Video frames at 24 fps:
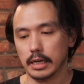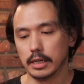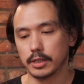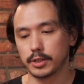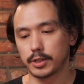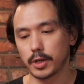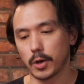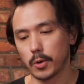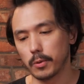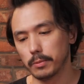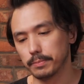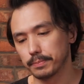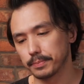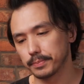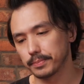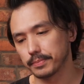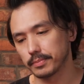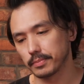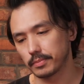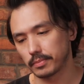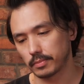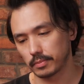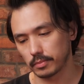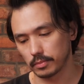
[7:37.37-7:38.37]
So
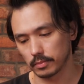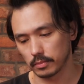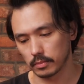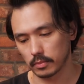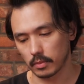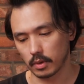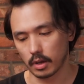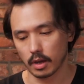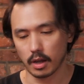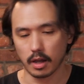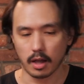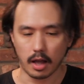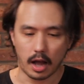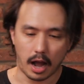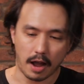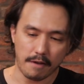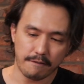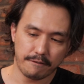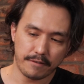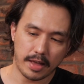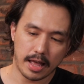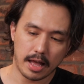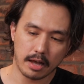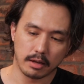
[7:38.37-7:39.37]
I
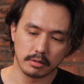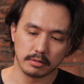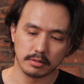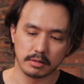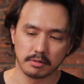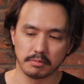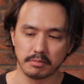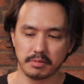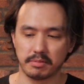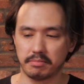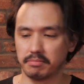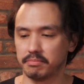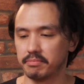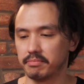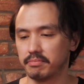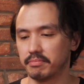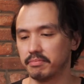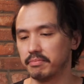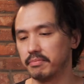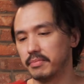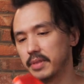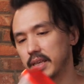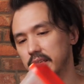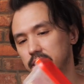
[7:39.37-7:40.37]
found
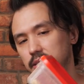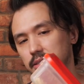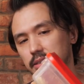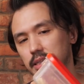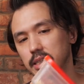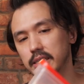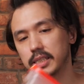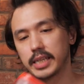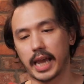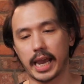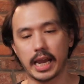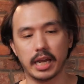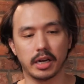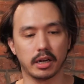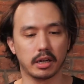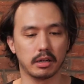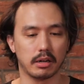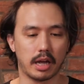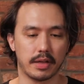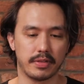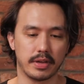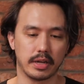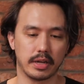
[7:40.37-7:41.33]
this container, I